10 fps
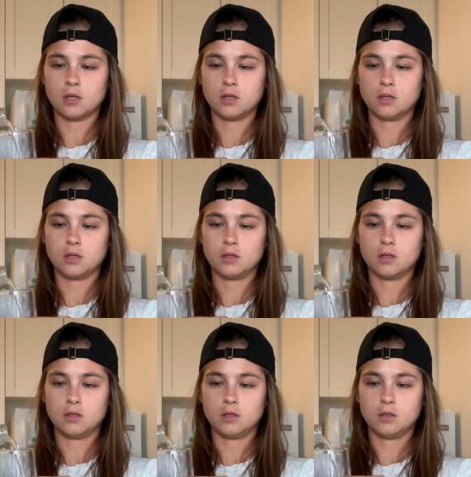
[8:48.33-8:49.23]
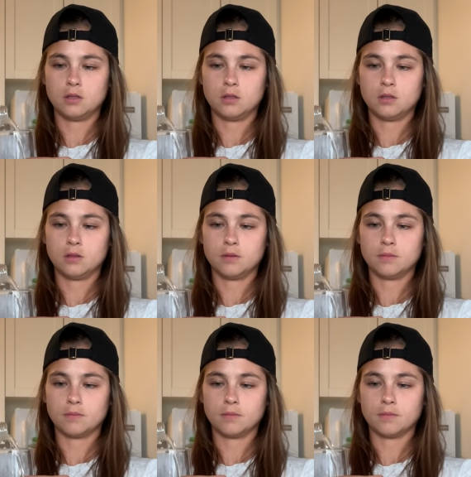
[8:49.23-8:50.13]

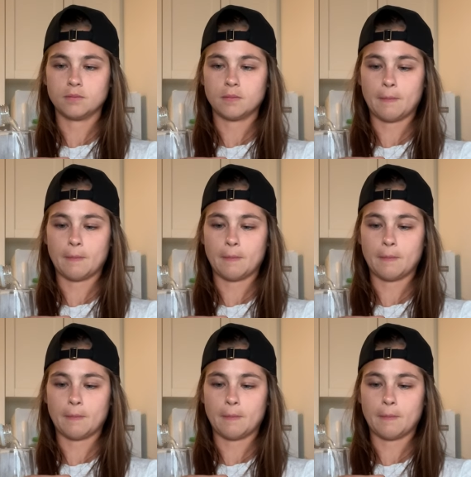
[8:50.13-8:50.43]
(no one is talking)